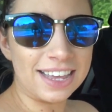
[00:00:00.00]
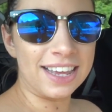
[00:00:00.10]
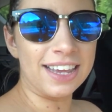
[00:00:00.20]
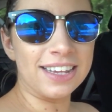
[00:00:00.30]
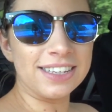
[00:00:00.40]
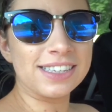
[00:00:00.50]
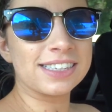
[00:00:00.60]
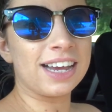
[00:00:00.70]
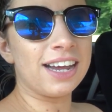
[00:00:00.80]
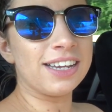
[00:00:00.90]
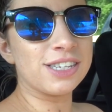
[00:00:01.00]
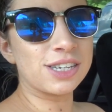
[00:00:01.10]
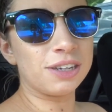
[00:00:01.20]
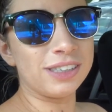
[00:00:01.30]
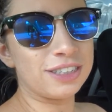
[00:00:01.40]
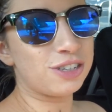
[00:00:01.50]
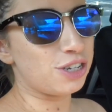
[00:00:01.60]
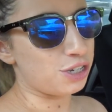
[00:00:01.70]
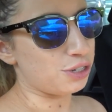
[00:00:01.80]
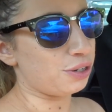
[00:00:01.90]
And Scott is going to
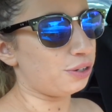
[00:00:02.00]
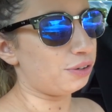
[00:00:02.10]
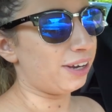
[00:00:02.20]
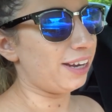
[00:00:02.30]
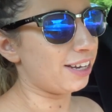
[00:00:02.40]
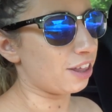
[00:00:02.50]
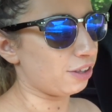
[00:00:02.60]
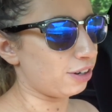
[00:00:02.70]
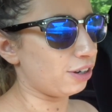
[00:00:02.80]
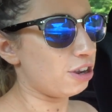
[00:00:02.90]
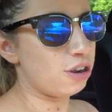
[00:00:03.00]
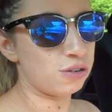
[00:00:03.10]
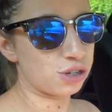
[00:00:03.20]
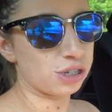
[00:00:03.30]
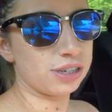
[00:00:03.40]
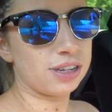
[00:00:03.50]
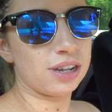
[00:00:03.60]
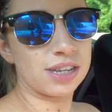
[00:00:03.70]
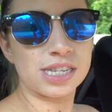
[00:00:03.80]
do another ocean